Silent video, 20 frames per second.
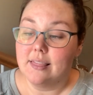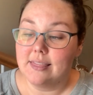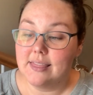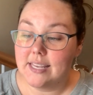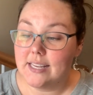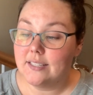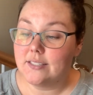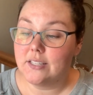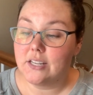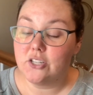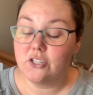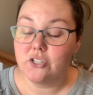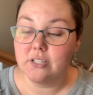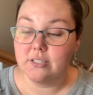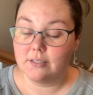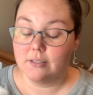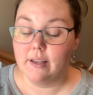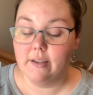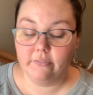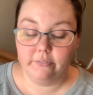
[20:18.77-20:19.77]
This is
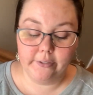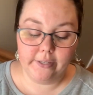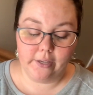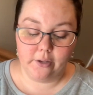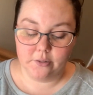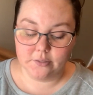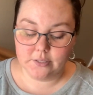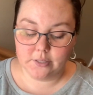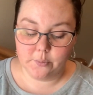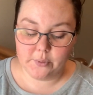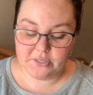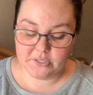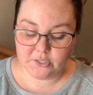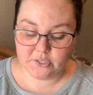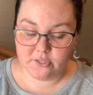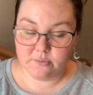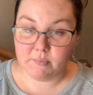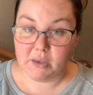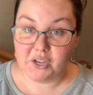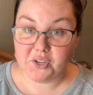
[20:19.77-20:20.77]
just lovely. Also, it
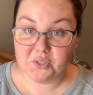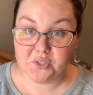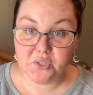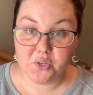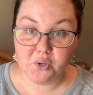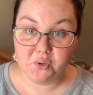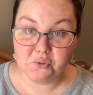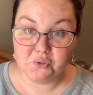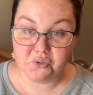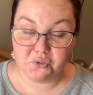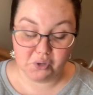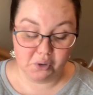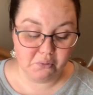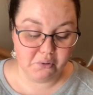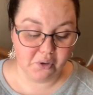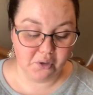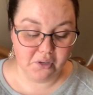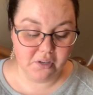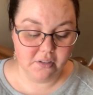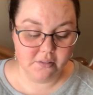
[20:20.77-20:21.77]
smells so
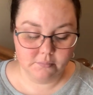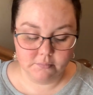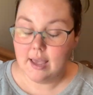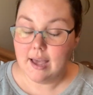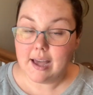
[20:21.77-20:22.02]
good.